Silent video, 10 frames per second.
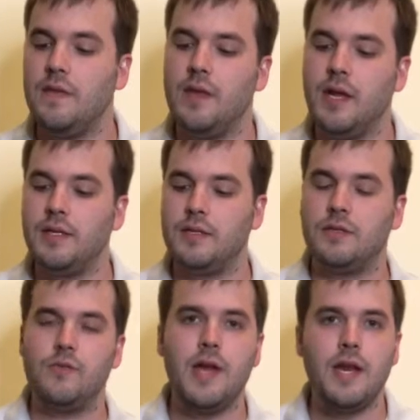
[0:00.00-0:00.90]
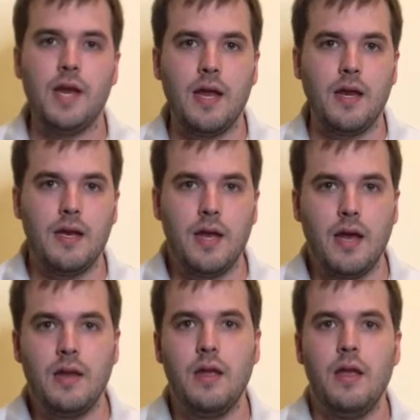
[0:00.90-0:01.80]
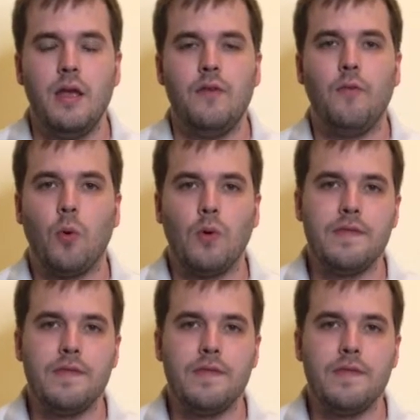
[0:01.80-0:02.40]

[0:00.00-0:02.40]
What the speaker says: and then it's $389.99 for